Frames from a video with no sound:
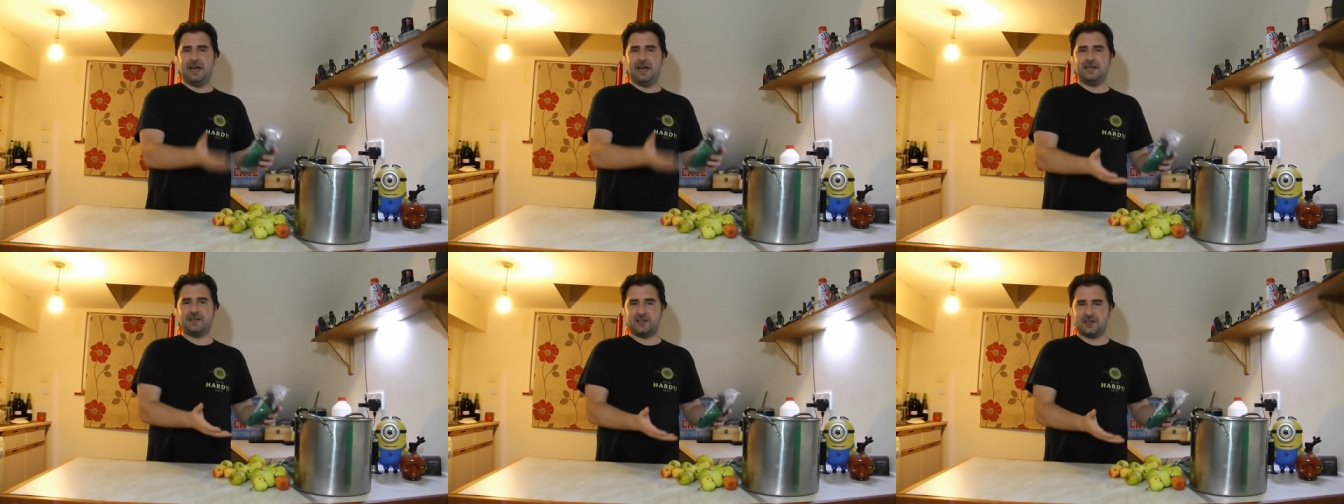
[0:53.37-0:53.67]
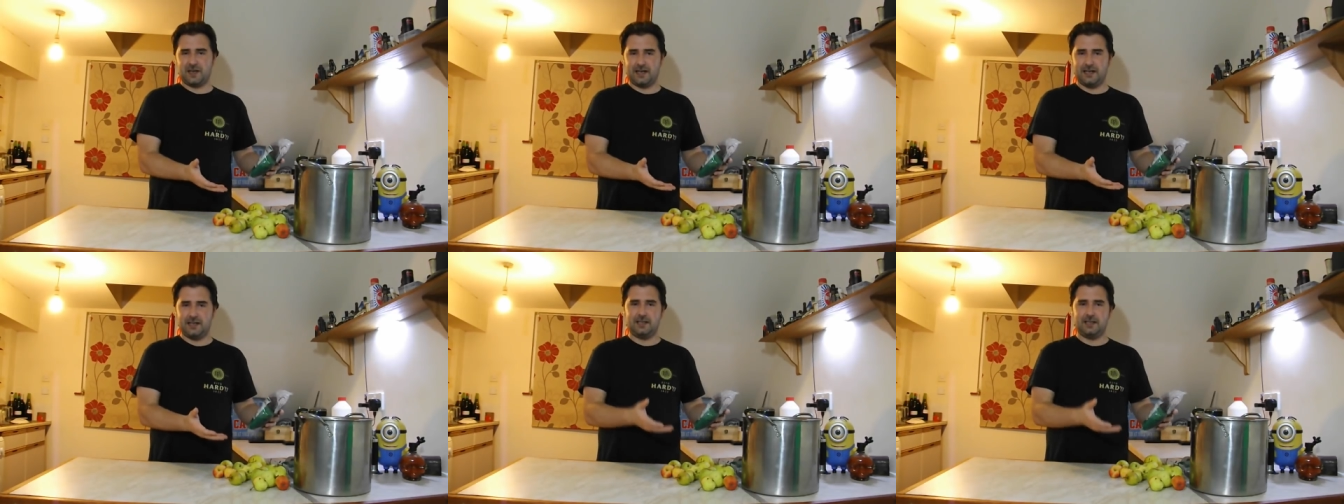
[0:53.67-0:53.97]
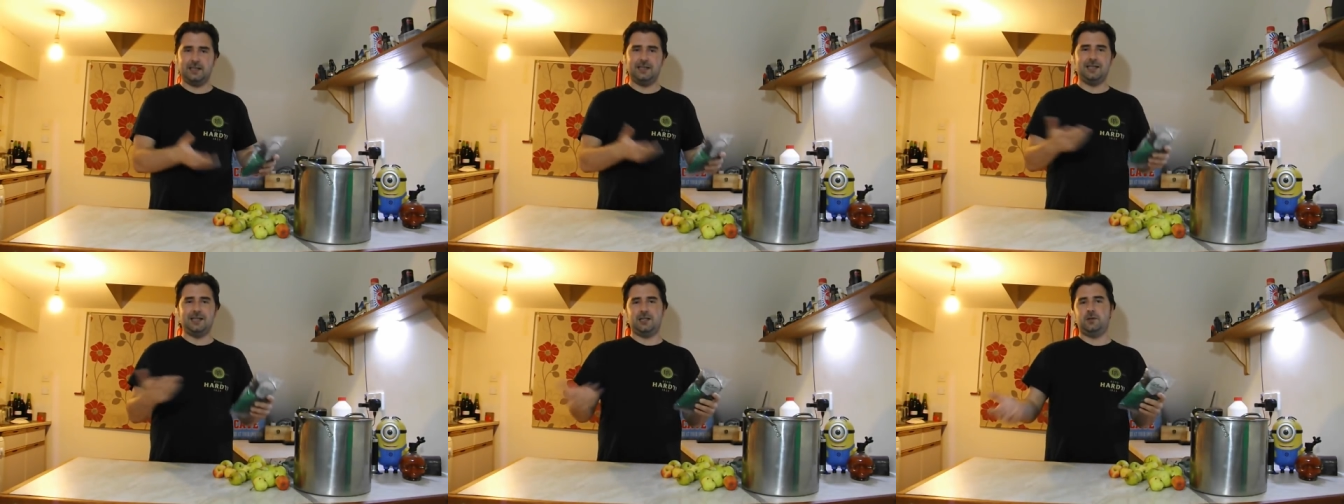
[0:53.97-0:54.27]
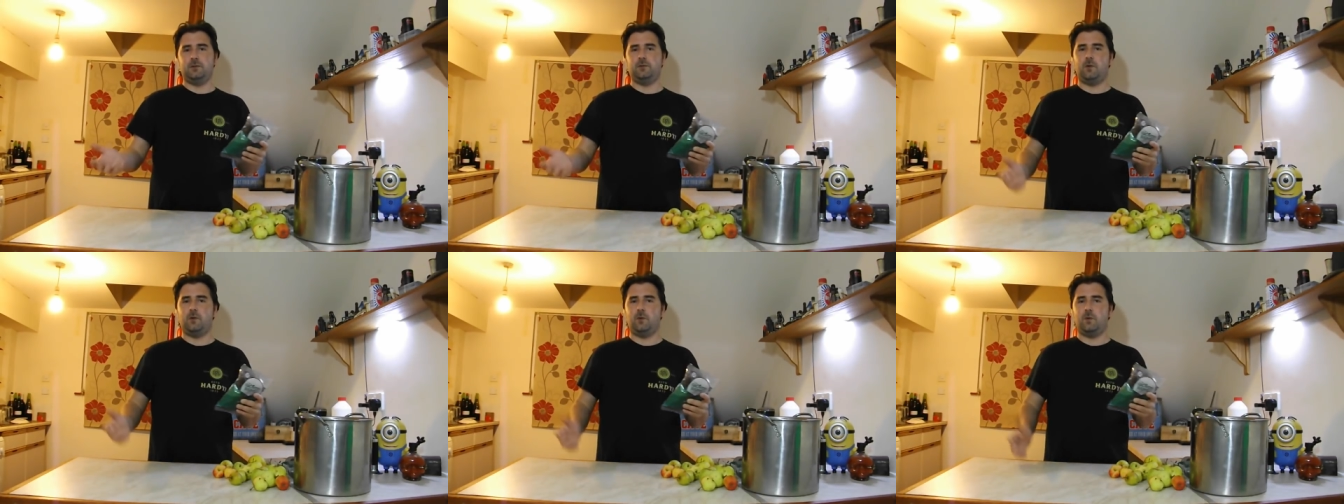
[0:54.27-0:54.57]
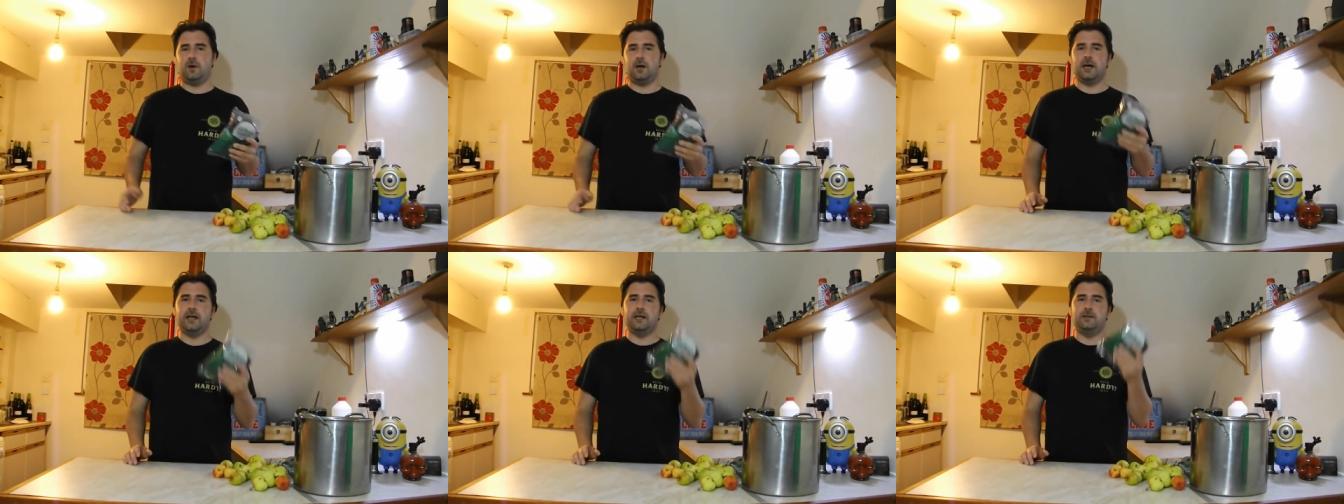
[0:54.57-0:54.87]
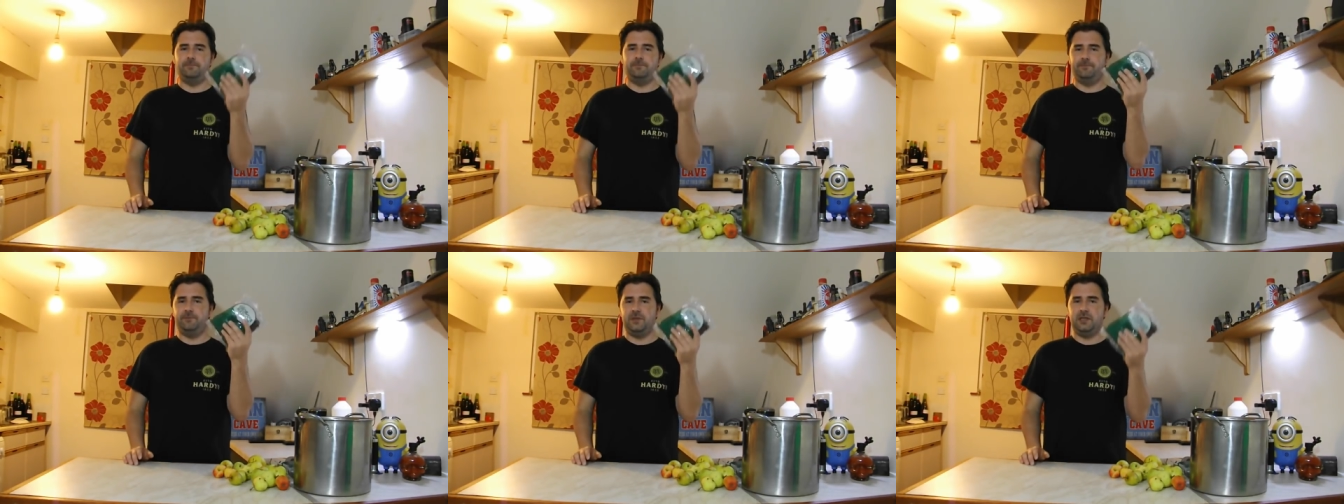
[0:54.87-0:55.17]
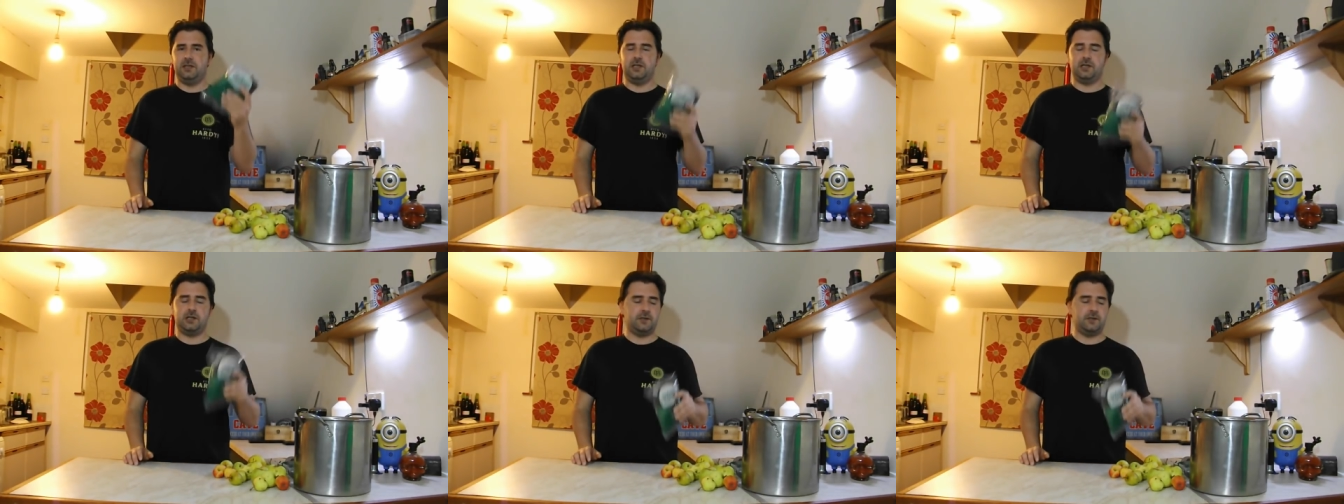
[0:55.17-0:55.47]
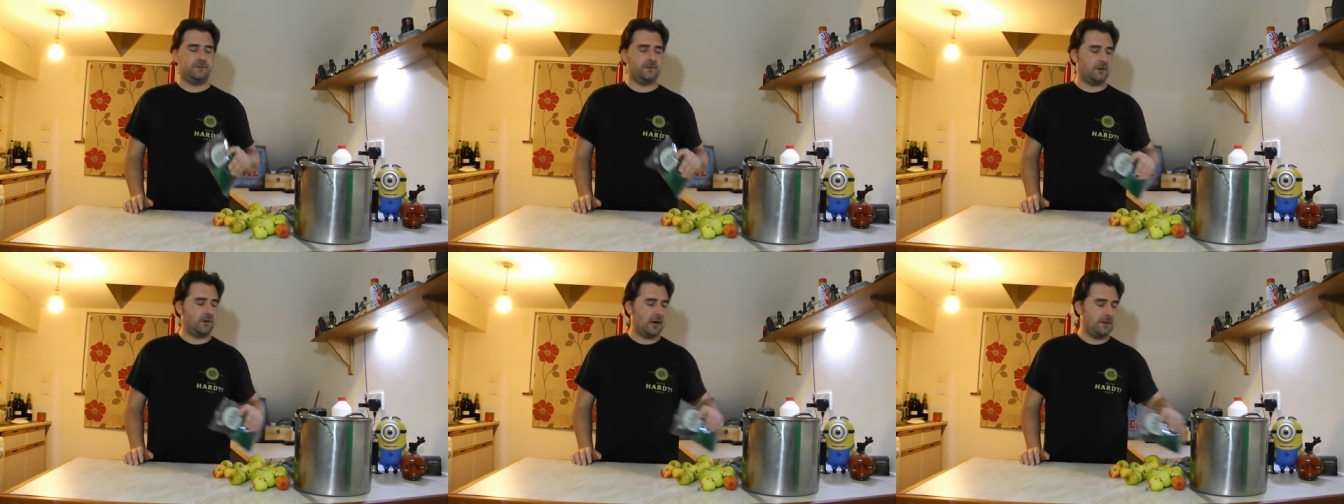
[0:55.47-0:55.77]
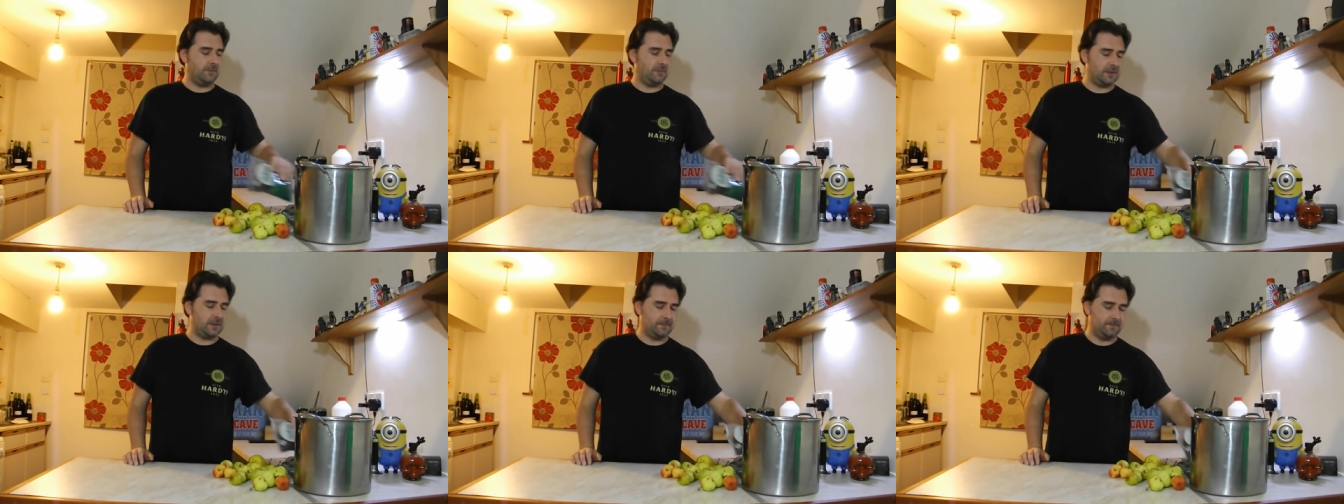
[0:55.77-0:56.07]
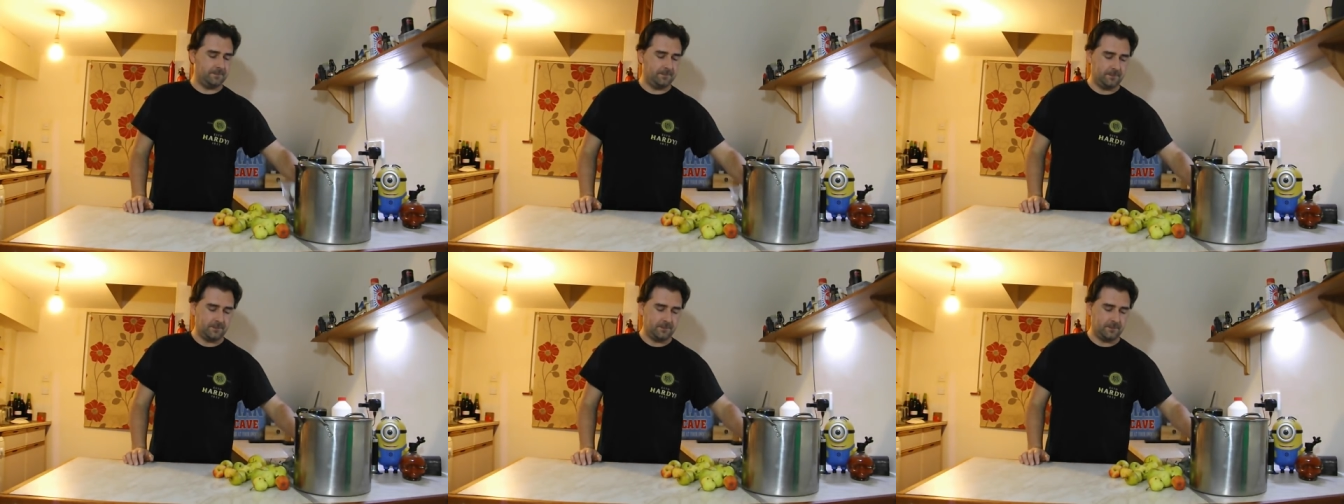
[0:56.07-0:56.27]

cider into a wine, the addition of grapes.